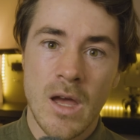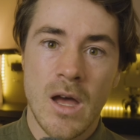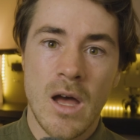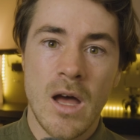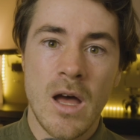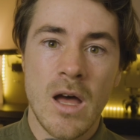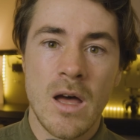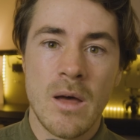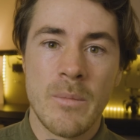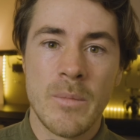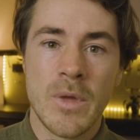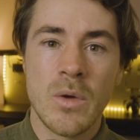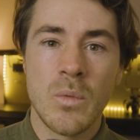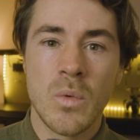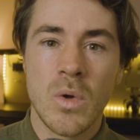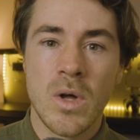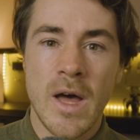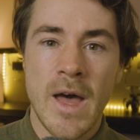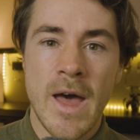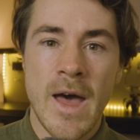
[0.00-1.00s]
Um, it
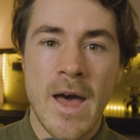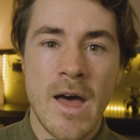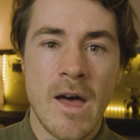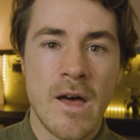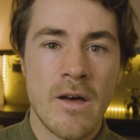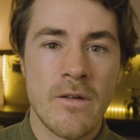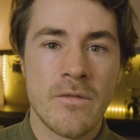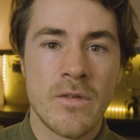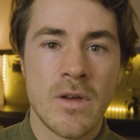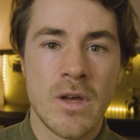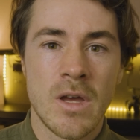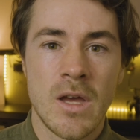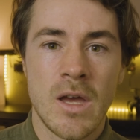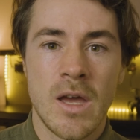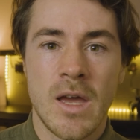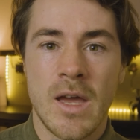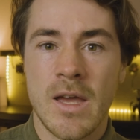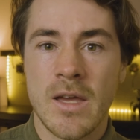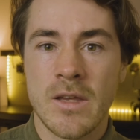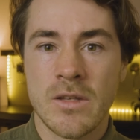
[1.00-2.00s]
will have
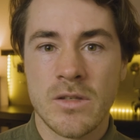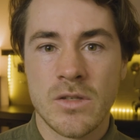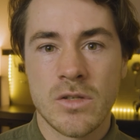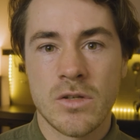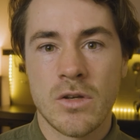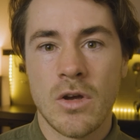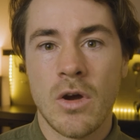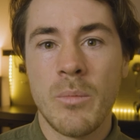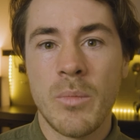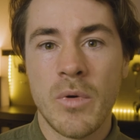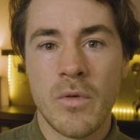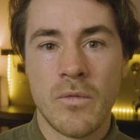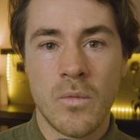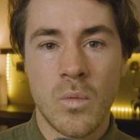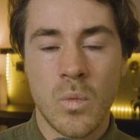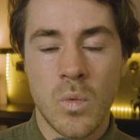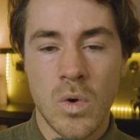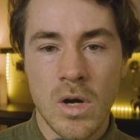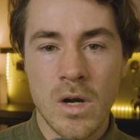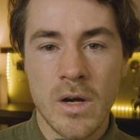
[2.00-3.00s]
a scope of
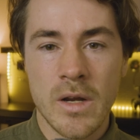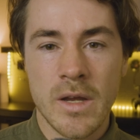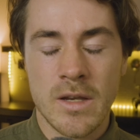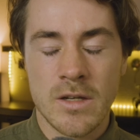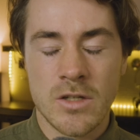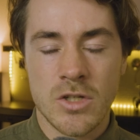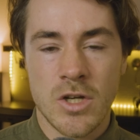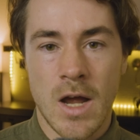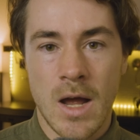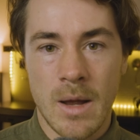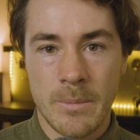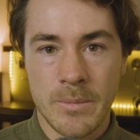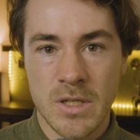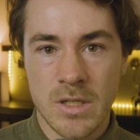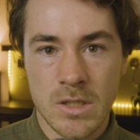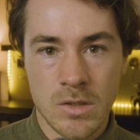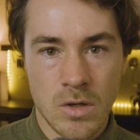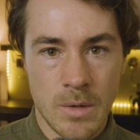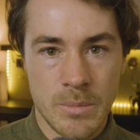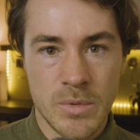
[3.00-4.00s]
work and job
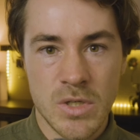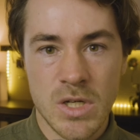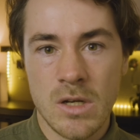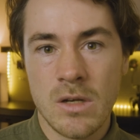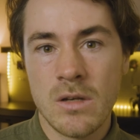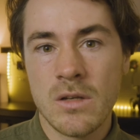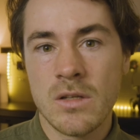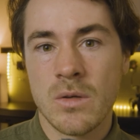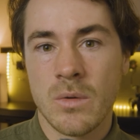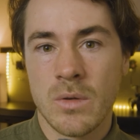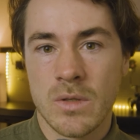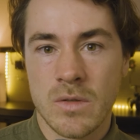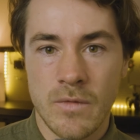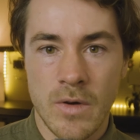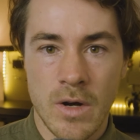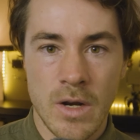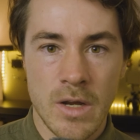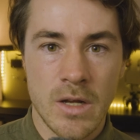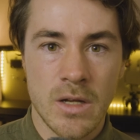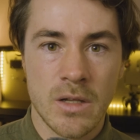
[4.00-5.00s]
description so it's
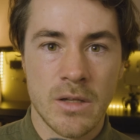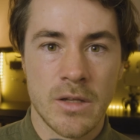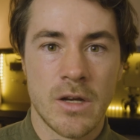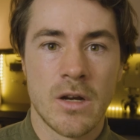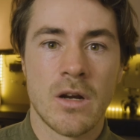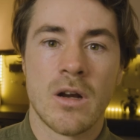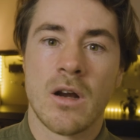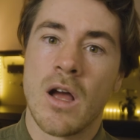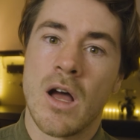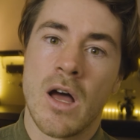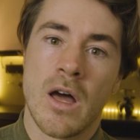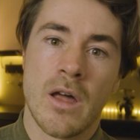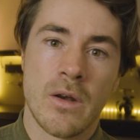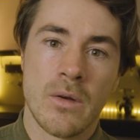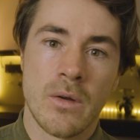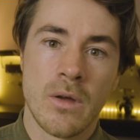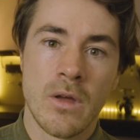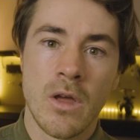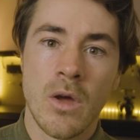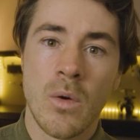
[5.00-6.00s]
very clear
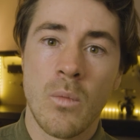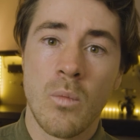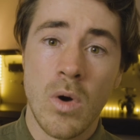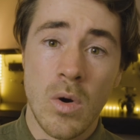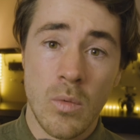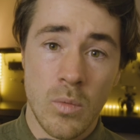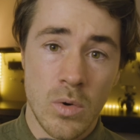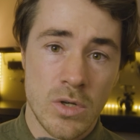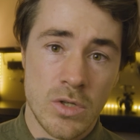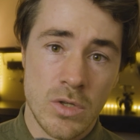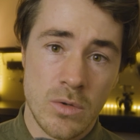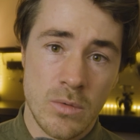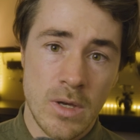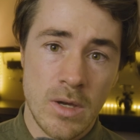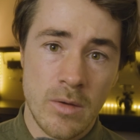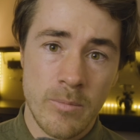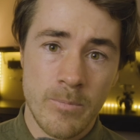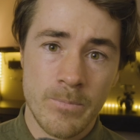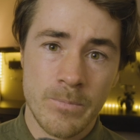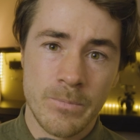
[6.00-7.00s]
on what we're
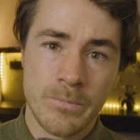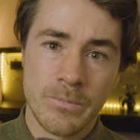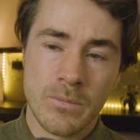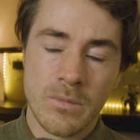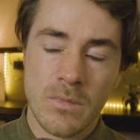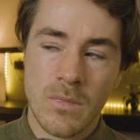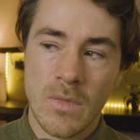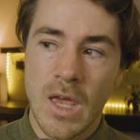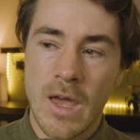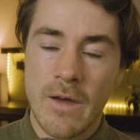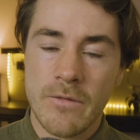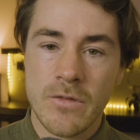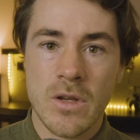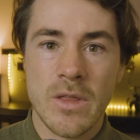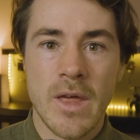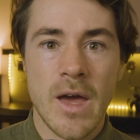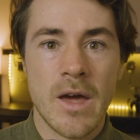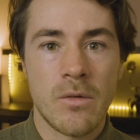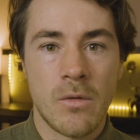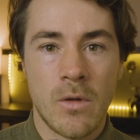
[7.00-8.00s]
doing. After
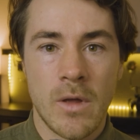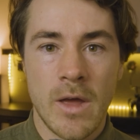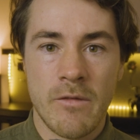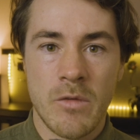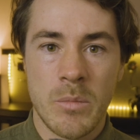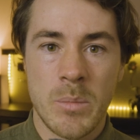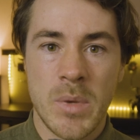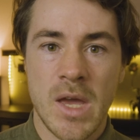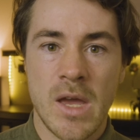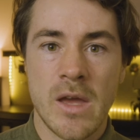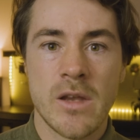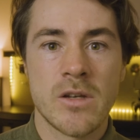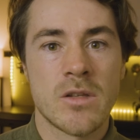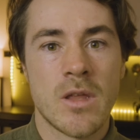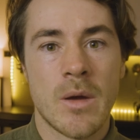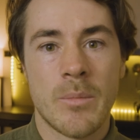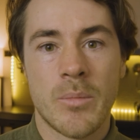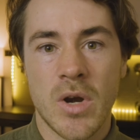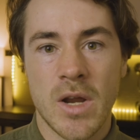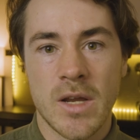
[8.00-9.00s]
that, it'll have a page
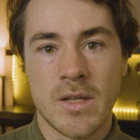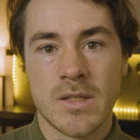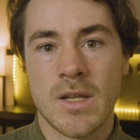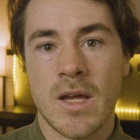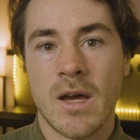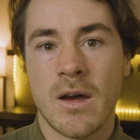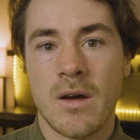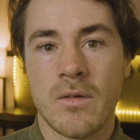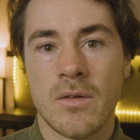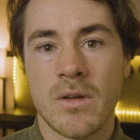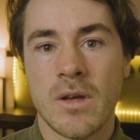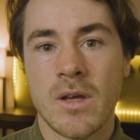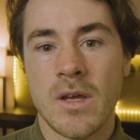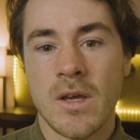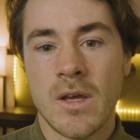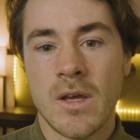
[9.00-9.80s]
that breaks down